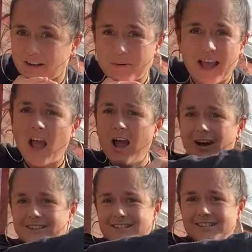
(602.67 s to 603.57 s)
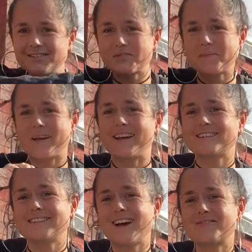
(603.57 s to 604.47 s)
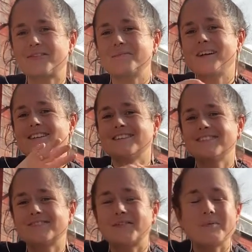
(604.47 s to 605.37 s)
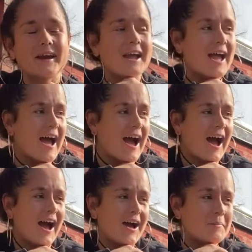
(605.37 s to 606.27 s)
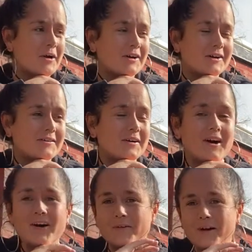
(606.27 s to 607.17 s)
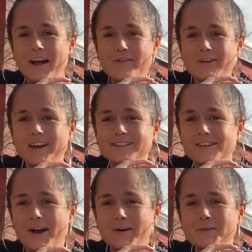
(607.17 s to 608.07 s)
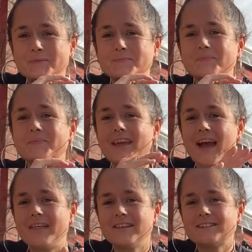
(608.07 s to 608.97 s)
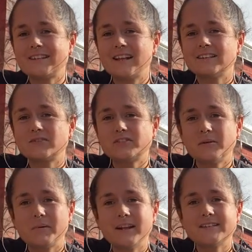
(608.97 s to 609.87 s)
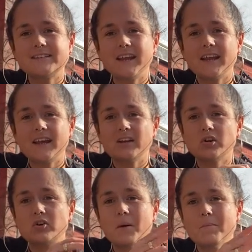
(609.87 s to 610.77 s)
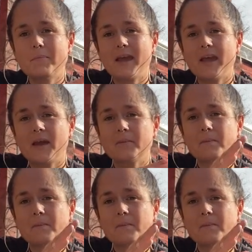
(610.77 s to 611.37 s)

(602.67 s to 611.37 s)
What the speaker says: be like, I'll do this for a bit, do that for a bit, do this for a bit, or whatever. So yeah, this sense of stability, and you can be